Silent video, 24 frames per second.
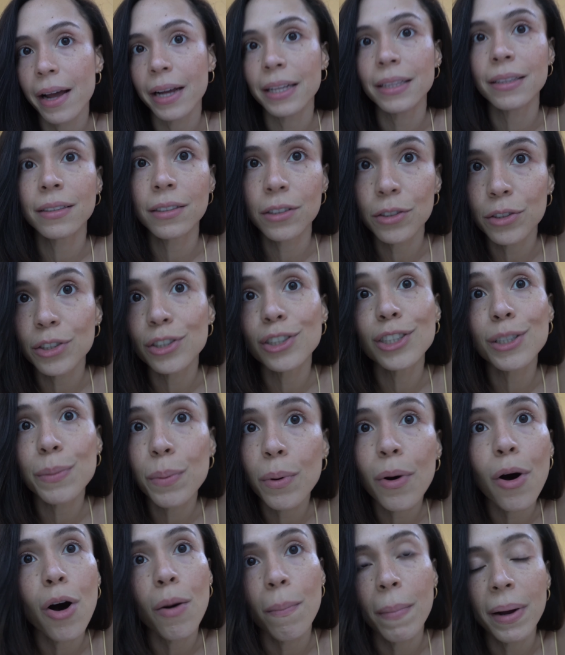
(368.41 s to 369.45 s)
I literally just
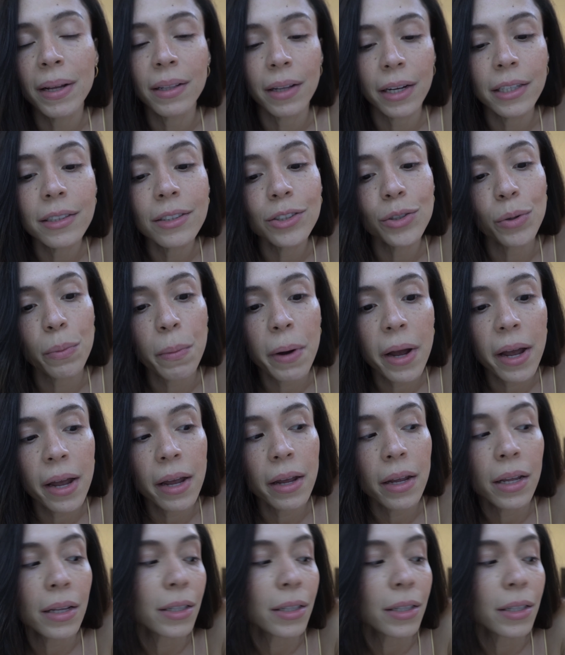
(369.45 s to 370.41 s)
put all my lights away.